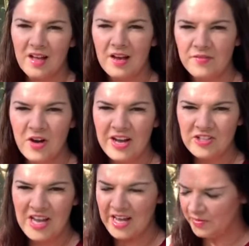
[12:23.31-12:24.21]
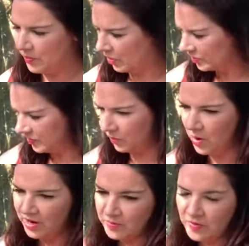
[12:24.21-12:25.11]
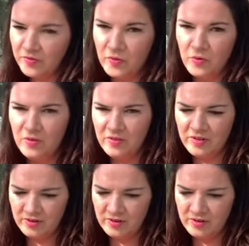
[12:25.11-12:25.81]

I've not actually had a box of wine before.